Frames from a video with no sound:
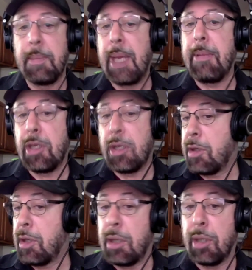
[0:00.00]
maybe
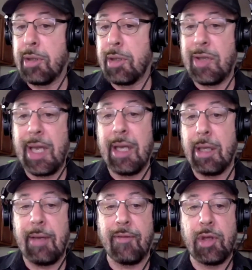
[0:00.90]
just to close the
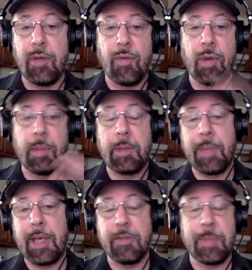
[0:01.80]
sale after you've warmed the
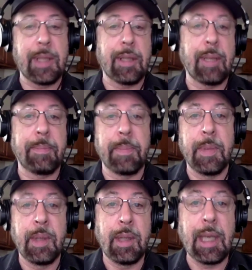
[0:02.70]
prospect up
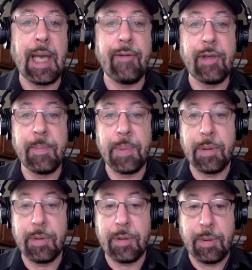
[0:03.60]
live and in
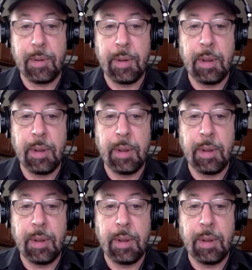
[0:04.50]
person.